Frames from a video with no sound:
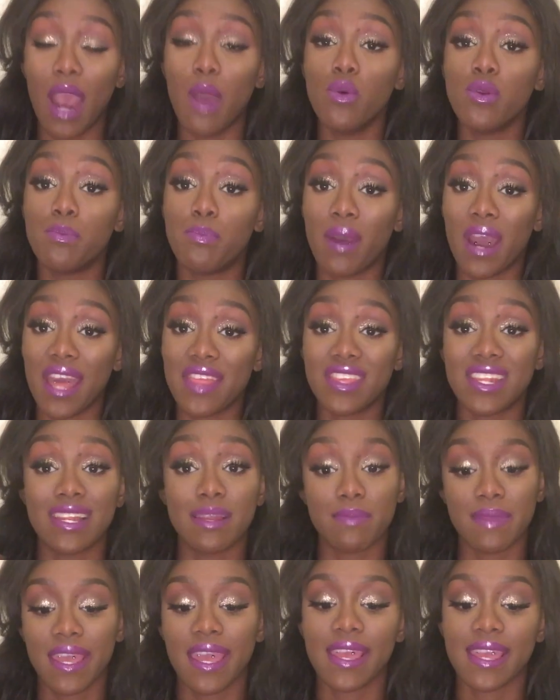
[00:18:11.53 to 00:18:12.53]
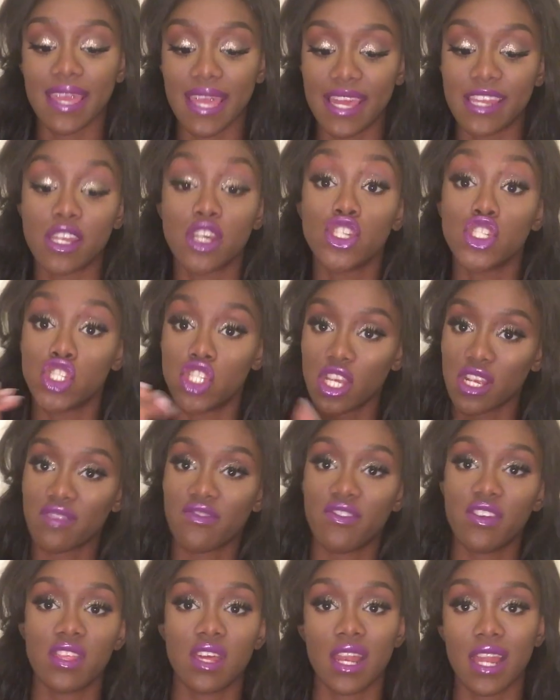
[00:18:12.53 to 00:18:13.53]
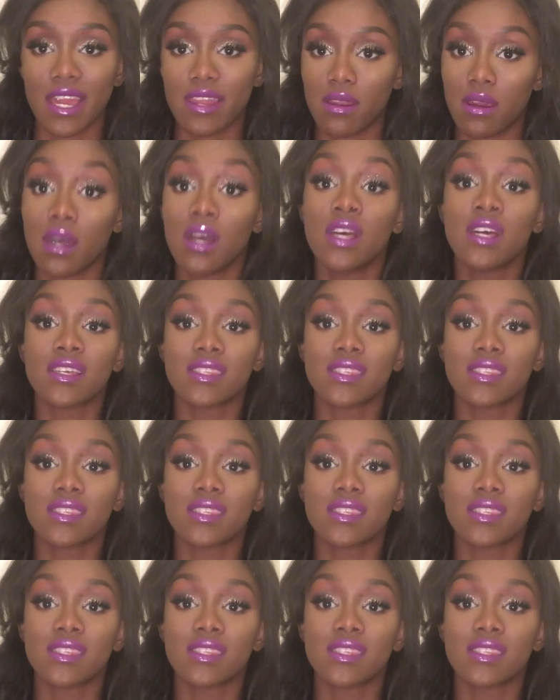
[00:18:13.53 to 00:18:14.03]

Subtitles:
I would buy the lip kit again just for the liner.